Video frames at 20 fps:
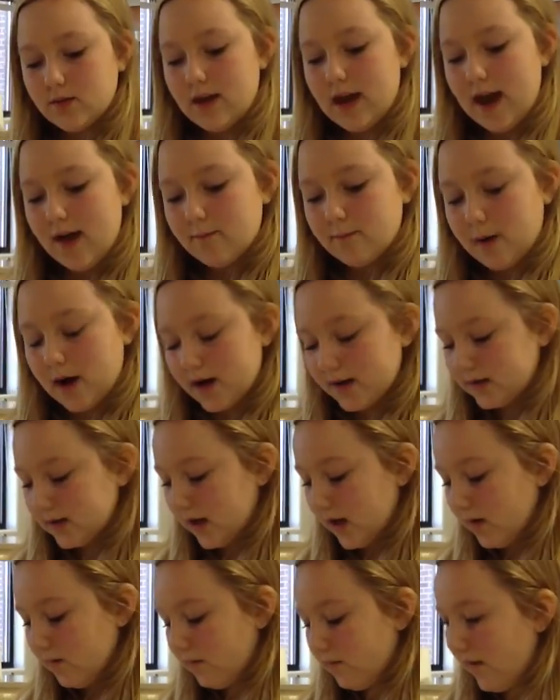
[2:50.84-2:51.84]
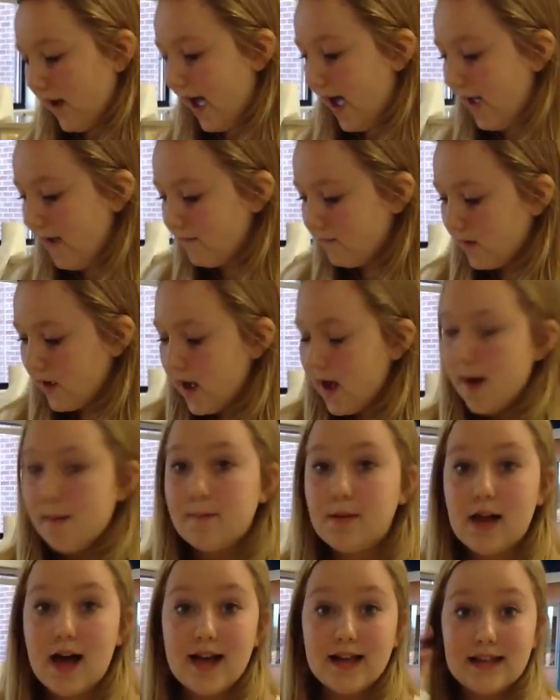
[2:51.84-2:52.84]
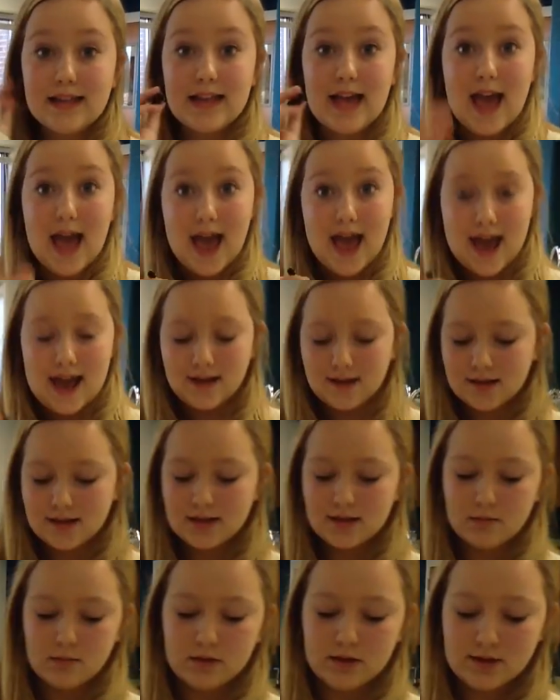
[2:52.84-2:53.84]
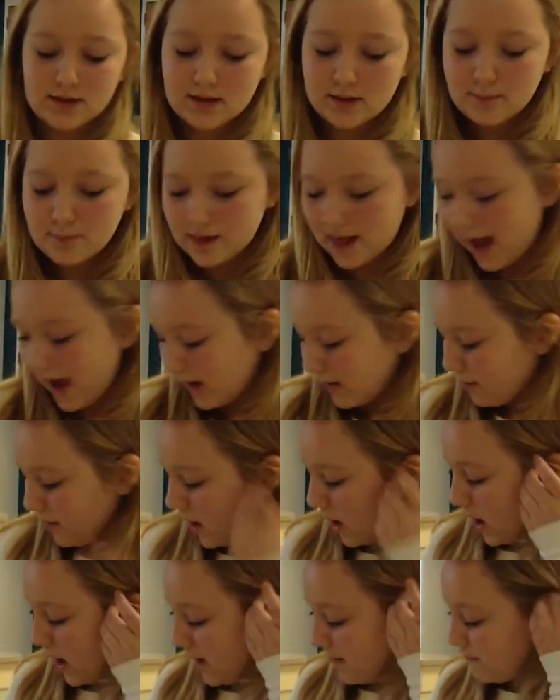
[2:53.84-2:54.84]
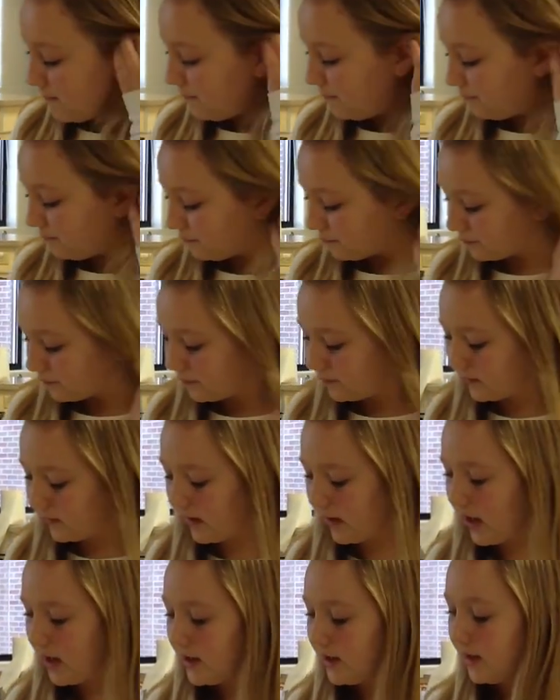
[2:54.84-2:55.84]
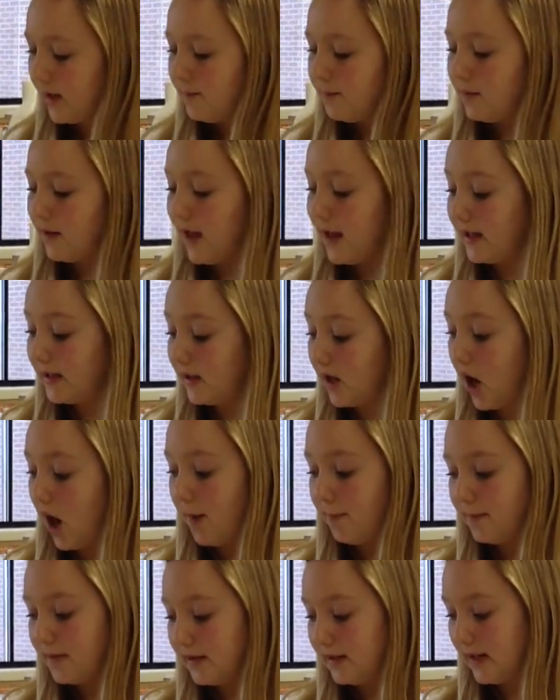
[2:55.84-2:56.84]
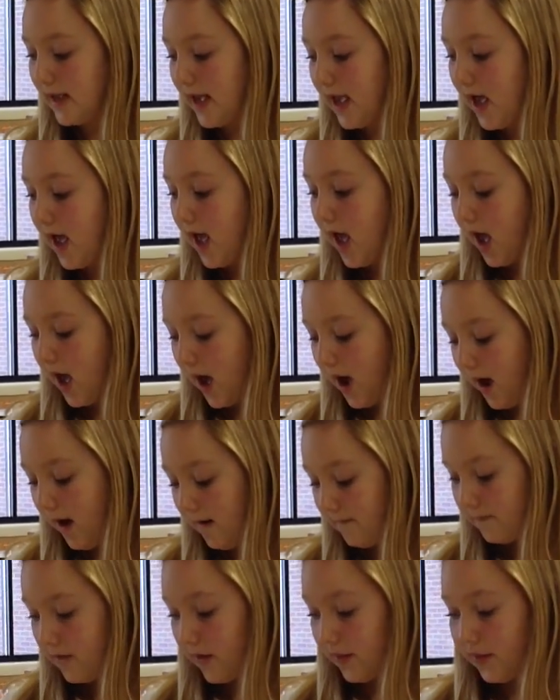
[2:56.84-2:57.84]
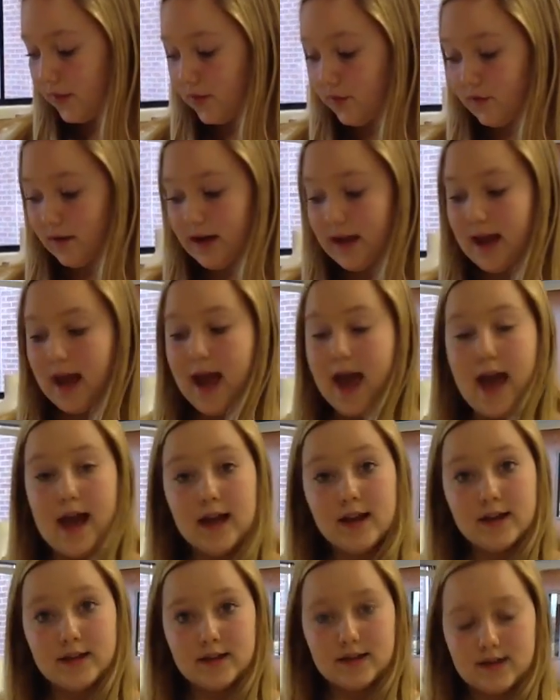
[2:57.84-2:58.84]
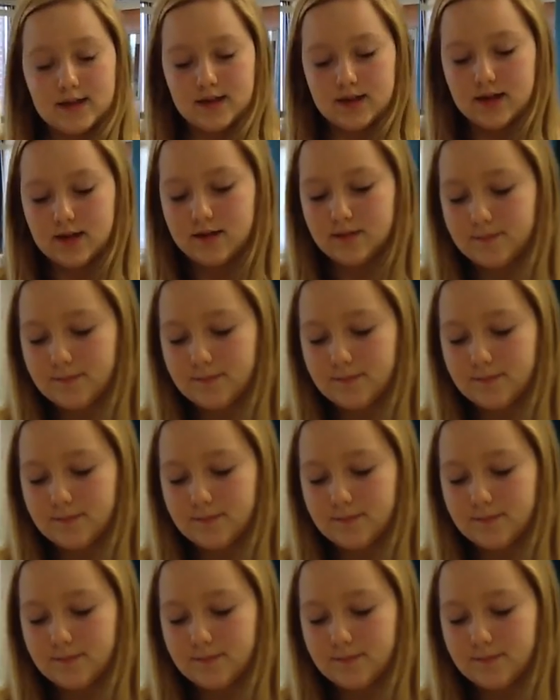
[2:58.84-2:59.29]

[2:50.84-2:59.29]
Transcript: we have positive 5 plus x, which is the black pawn, and then plus opposite of 3x.